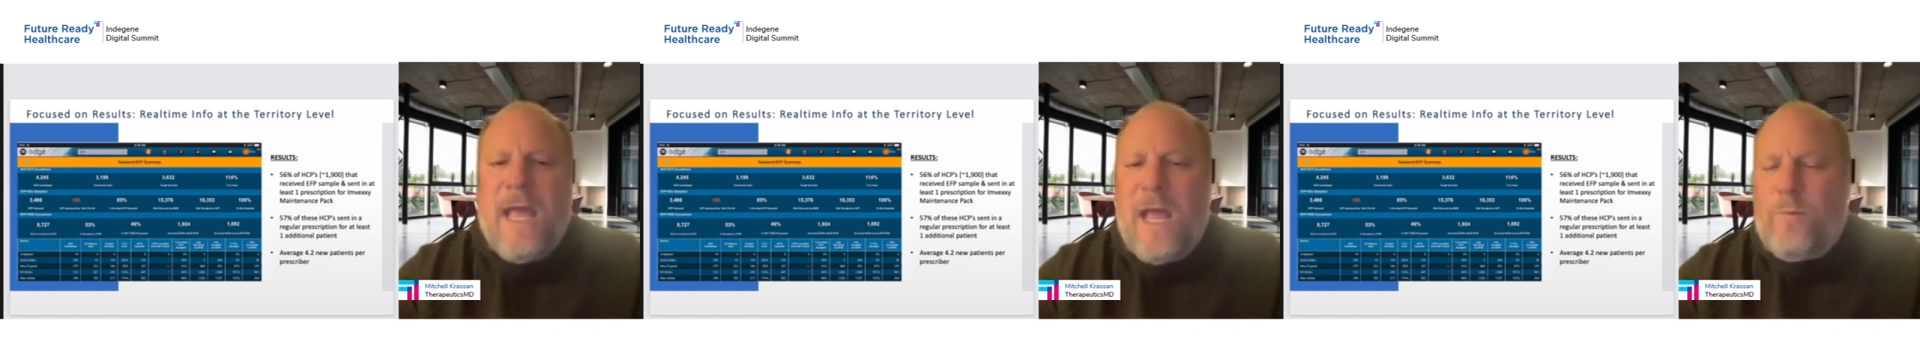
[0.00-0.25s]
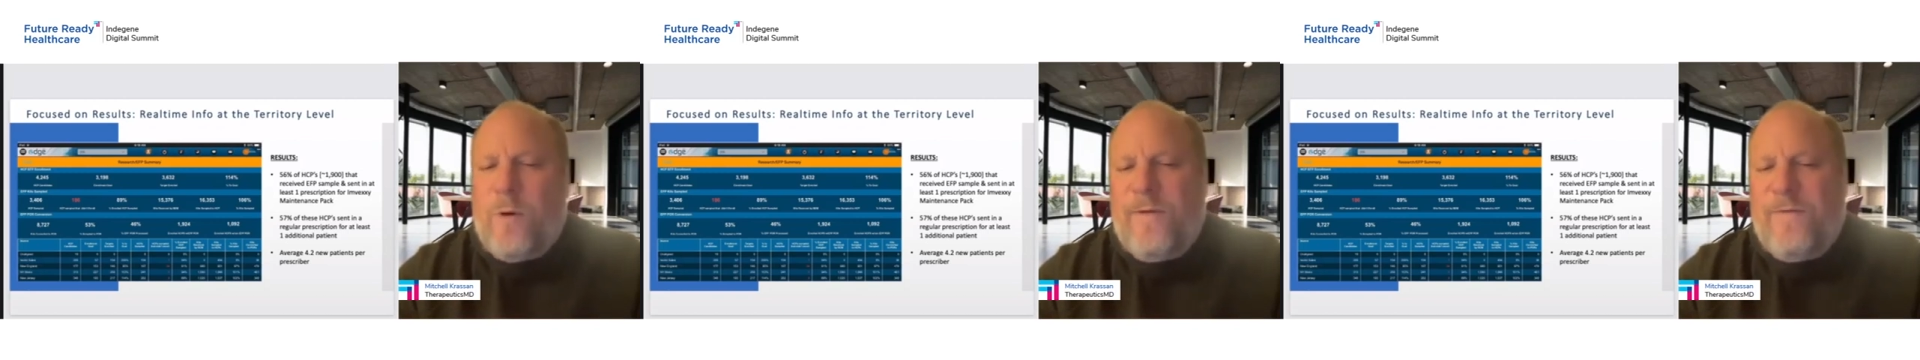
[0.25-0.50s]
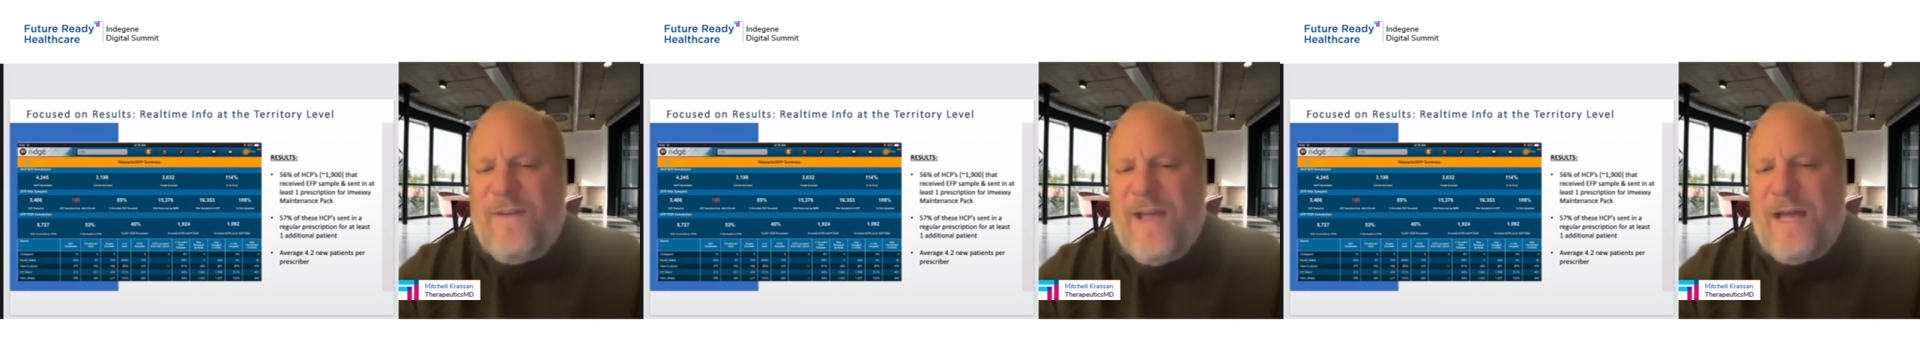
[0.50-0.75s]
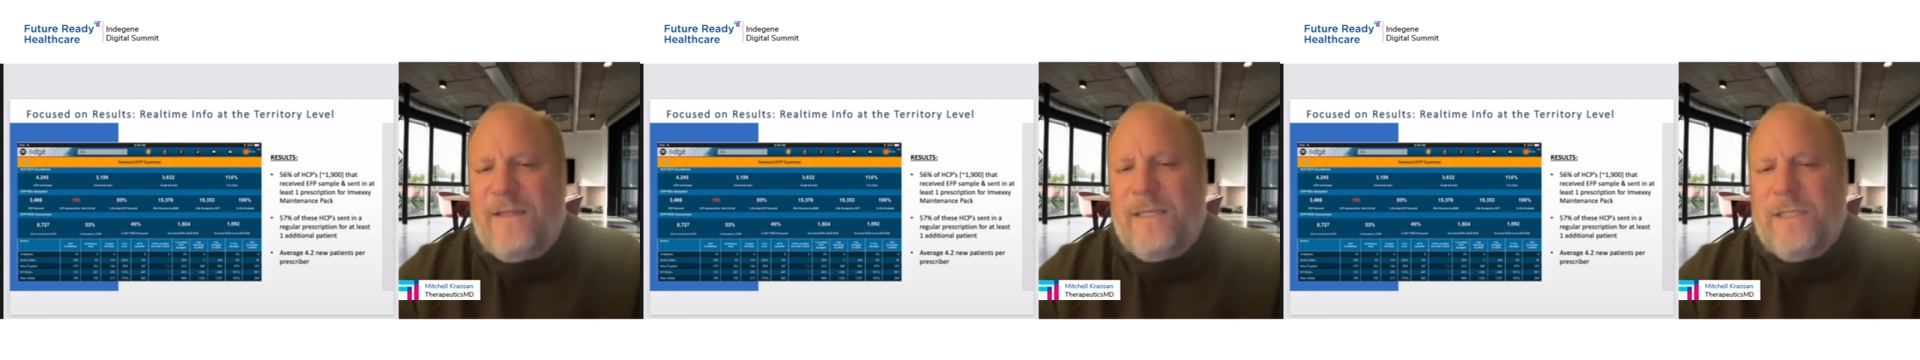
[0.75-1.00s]
And what we
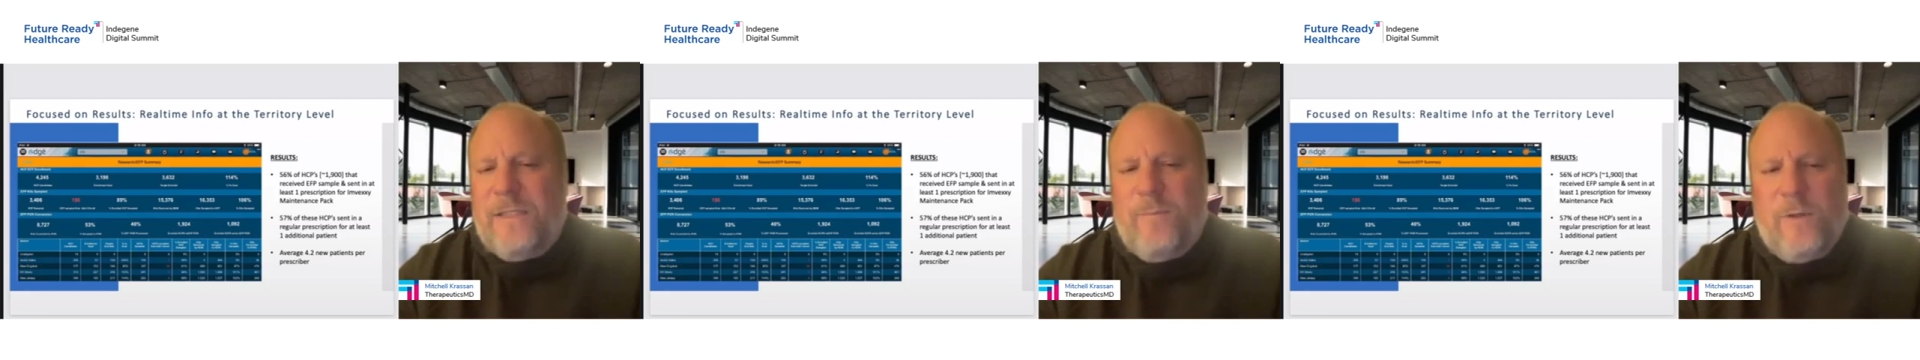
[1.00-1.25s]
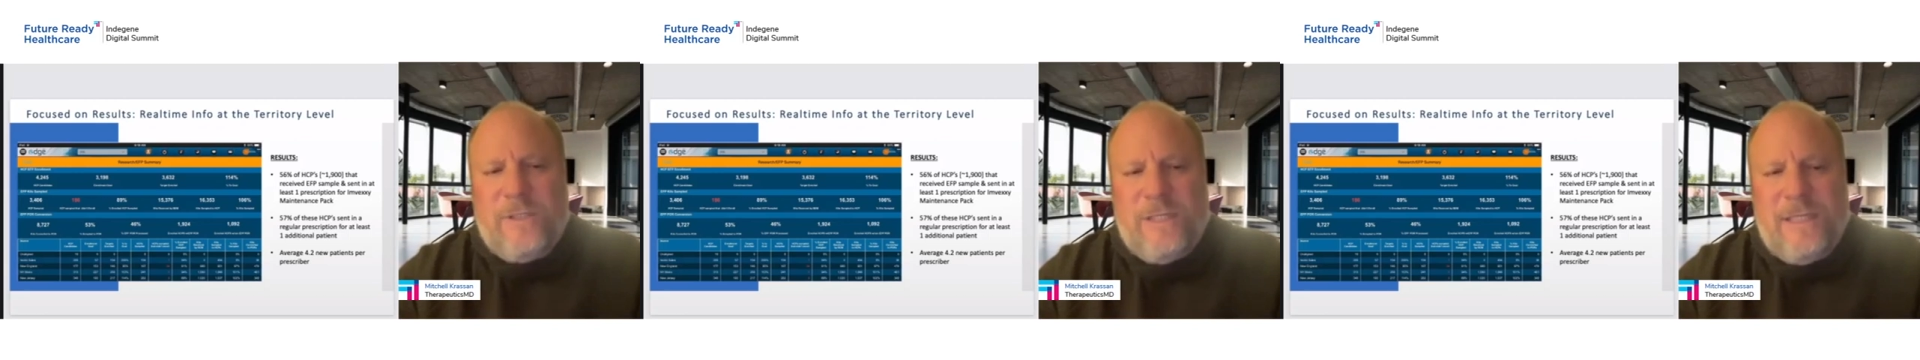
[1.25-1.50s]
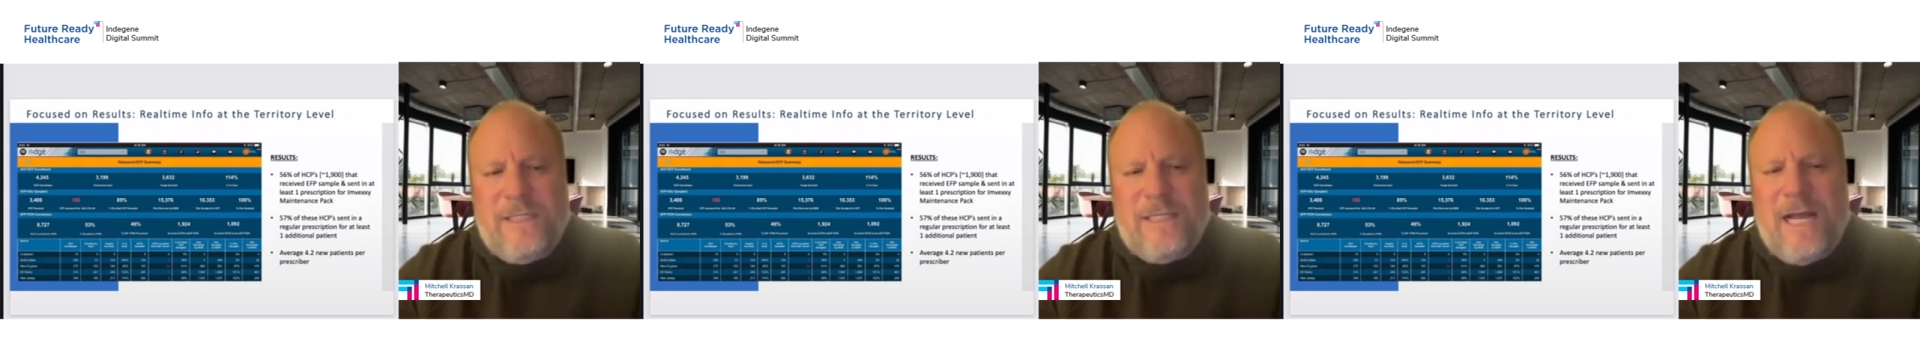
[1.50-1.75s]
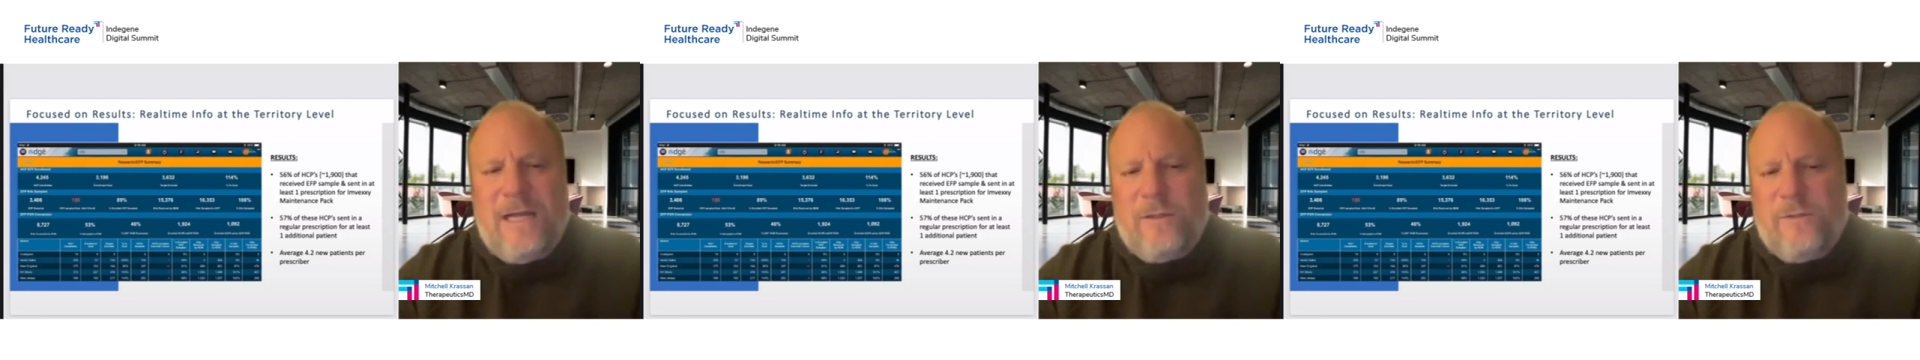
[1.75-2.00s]
found is most of these
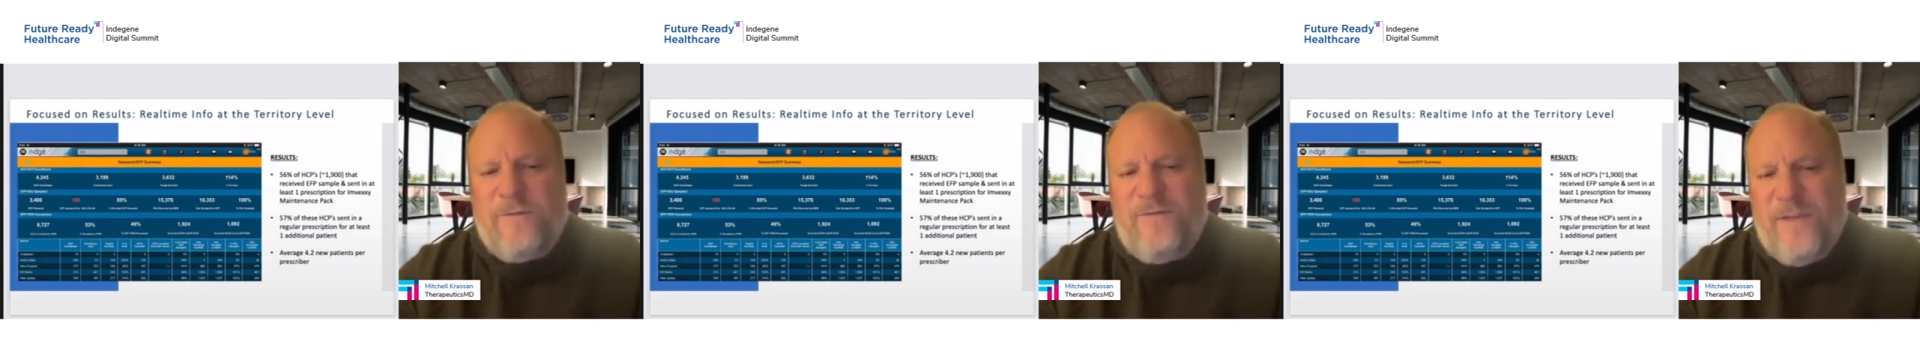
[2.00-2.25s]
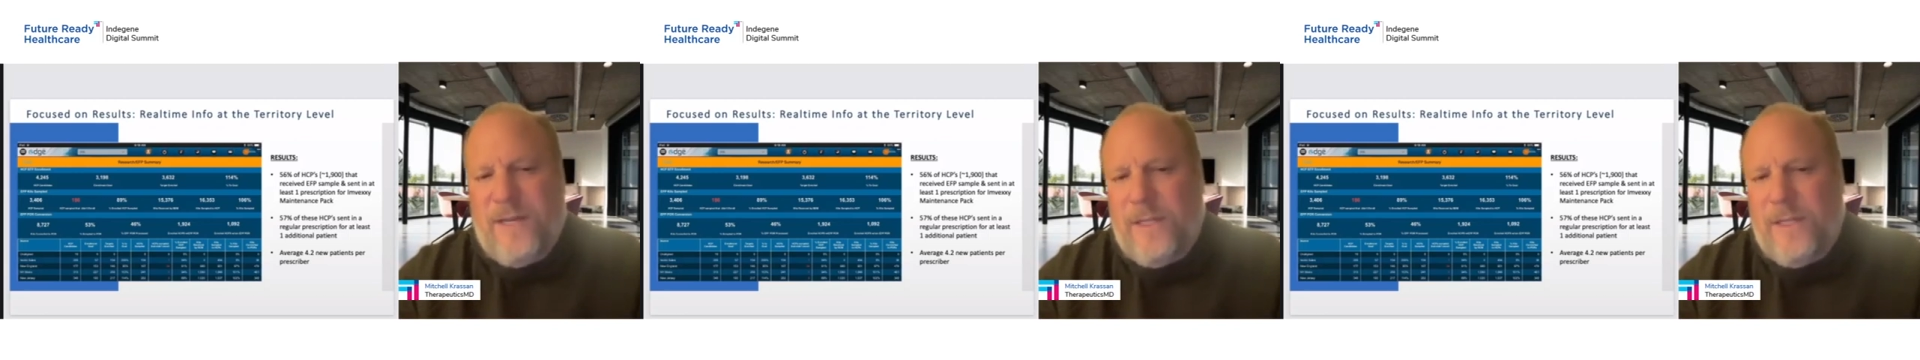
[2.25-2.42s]
doctors fit